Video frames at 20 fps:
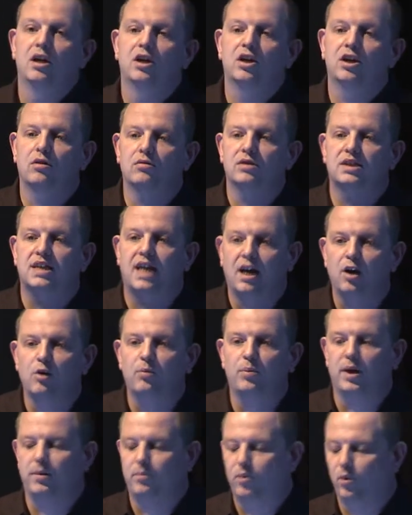You don't tell
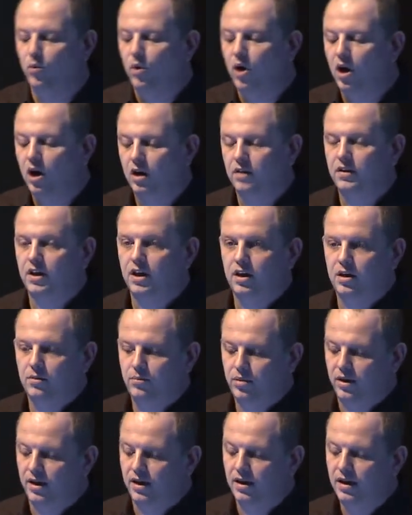people what art they're going to
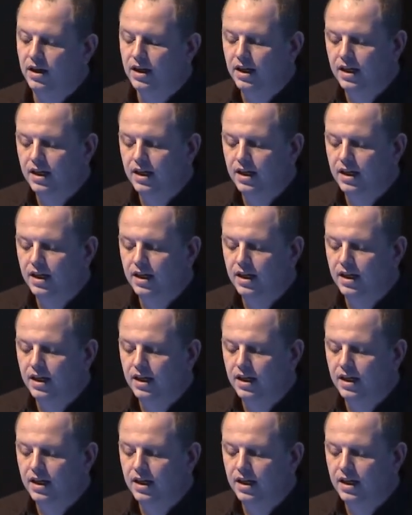put in.